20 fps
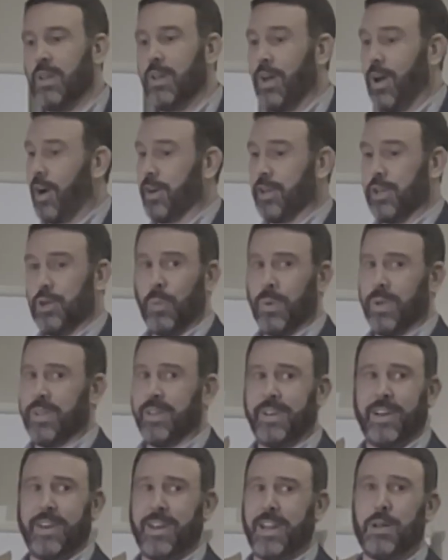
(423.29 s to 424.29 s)
Are you
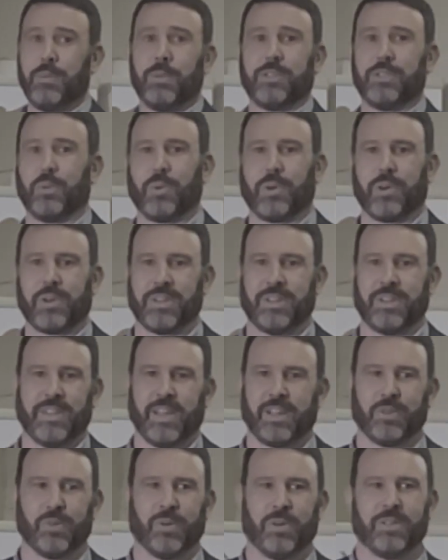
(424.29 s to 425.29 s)
willing and able to work on
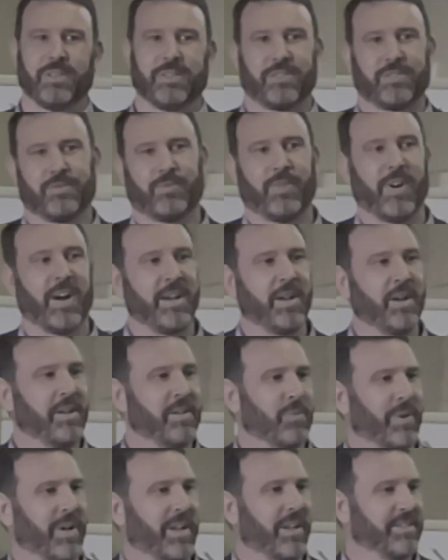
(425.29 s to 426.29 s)
that goal? It's fine
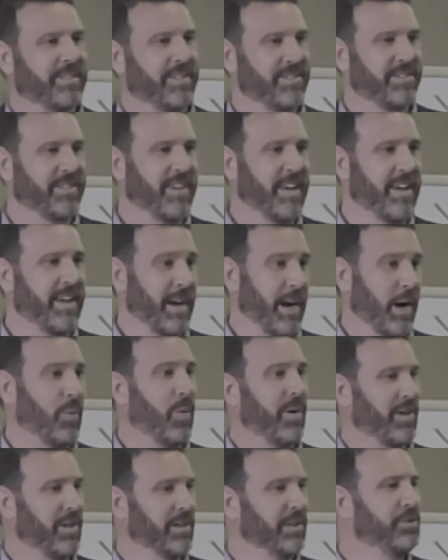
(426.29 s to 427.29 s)
and well to say, I
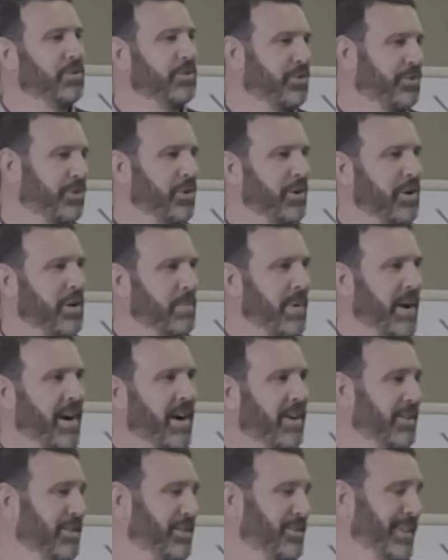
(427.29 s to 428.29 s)
want to lose 30
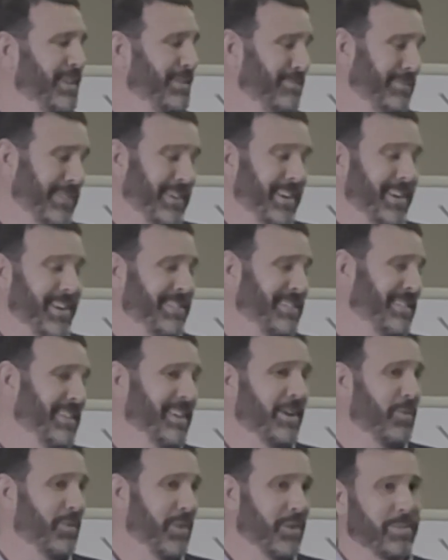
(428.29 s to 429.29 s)
pounds, but honestly, I
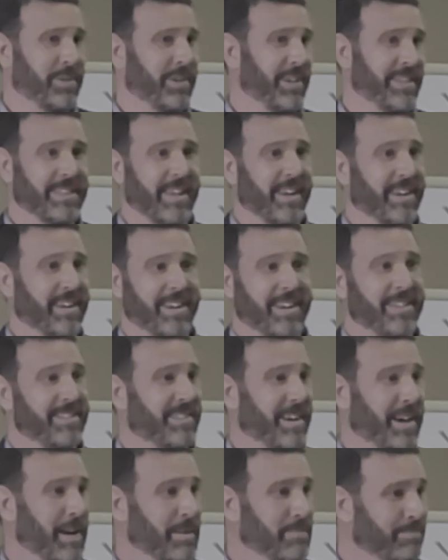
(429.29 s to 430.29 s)
don't want to put in that kind of
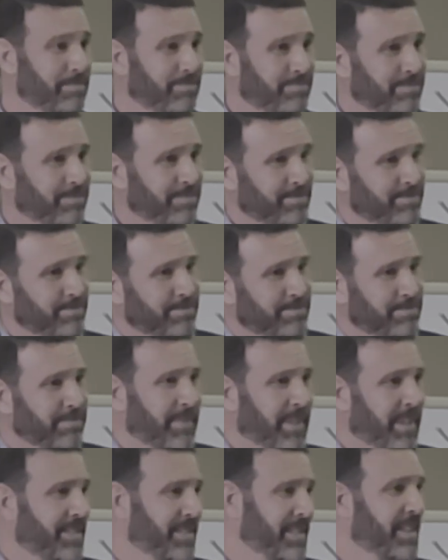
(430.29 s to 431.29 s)
time.
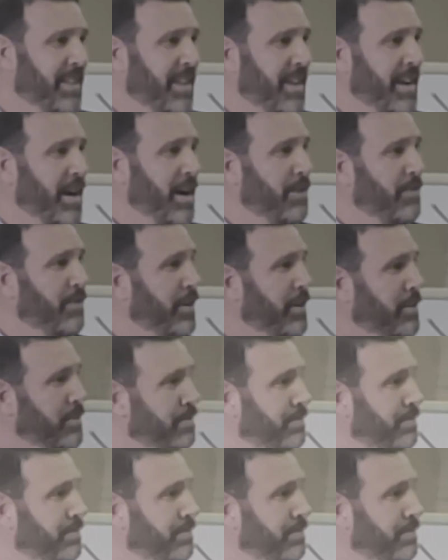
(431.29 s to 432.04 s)
It's a lot of effort.